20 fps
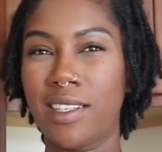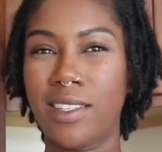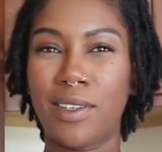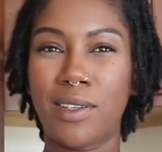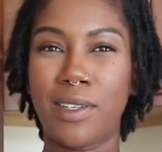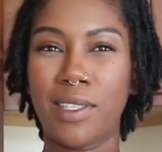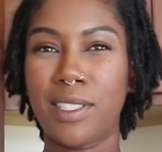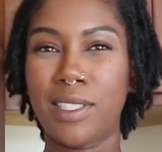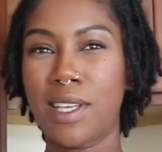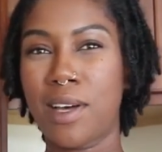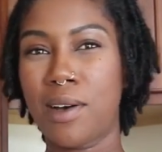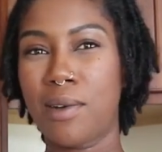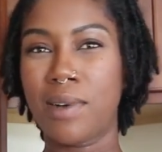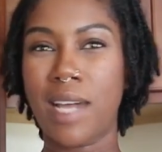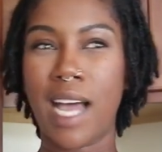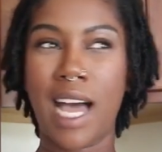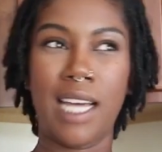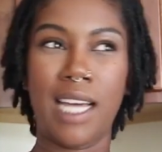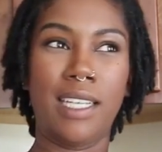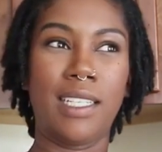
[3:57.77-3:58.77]
or so,
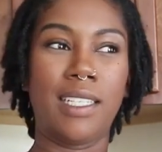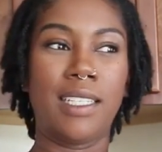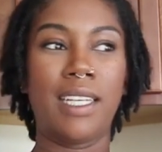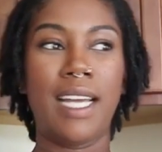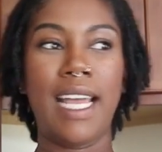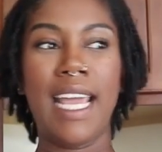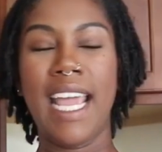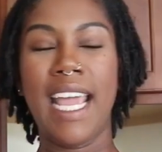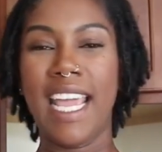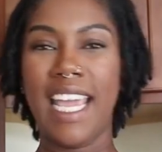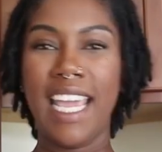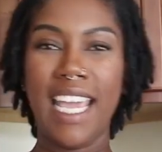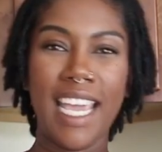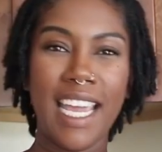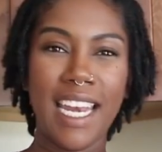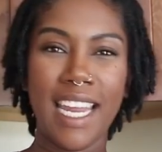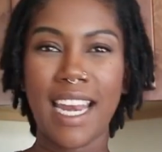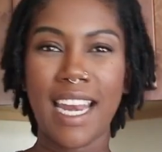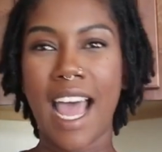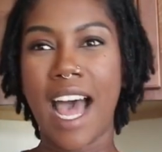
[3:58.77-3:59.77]
kind of
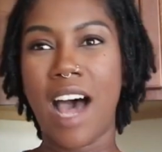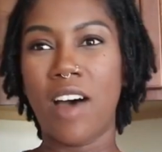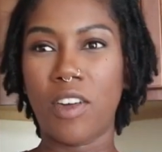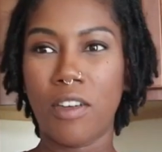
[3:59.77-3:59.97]
in and out